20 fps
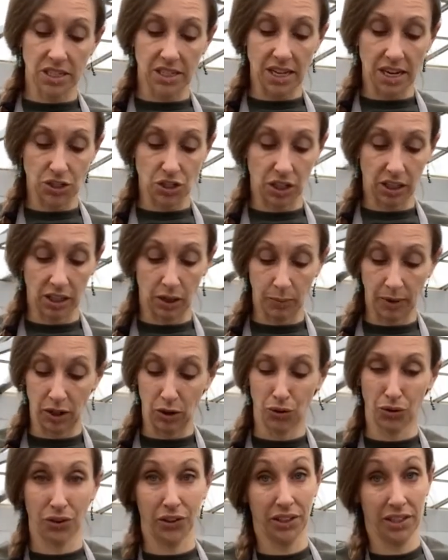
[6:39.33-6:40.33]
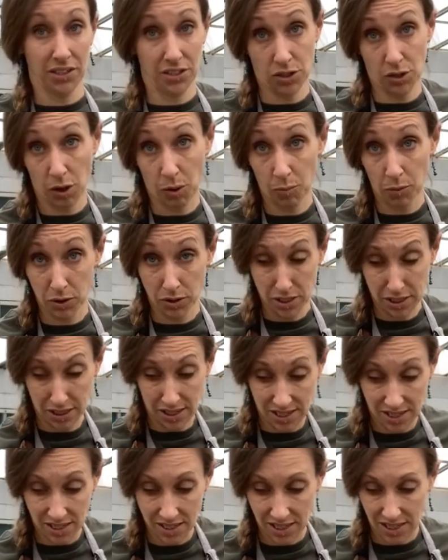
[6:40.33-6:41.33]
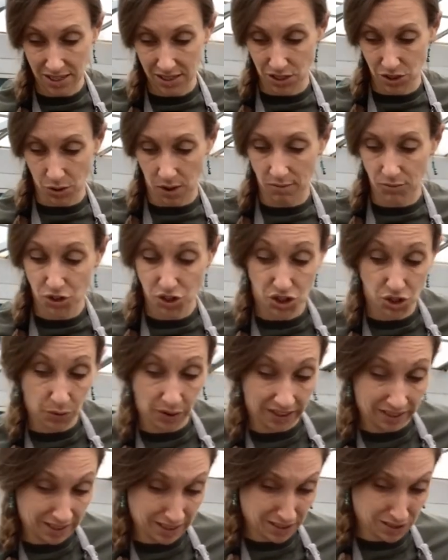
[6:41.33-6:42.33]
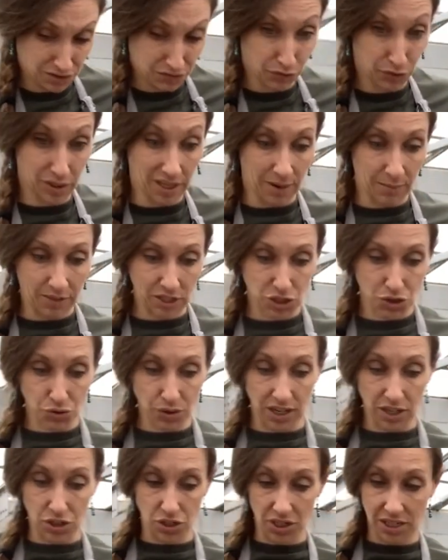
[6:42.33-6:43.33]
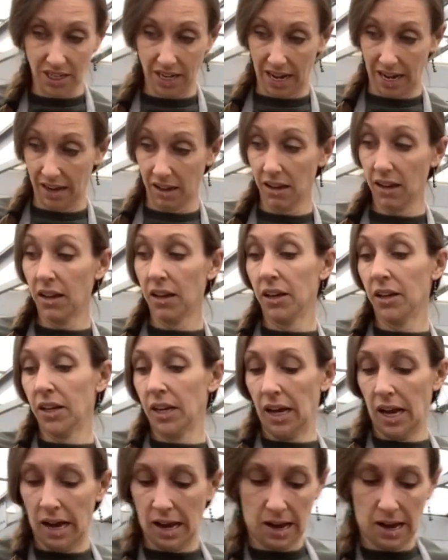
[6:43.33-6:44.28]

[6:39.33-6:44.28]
It's actually a little bit early to start most of these seeds, so I'm just doing these for demonstration today. So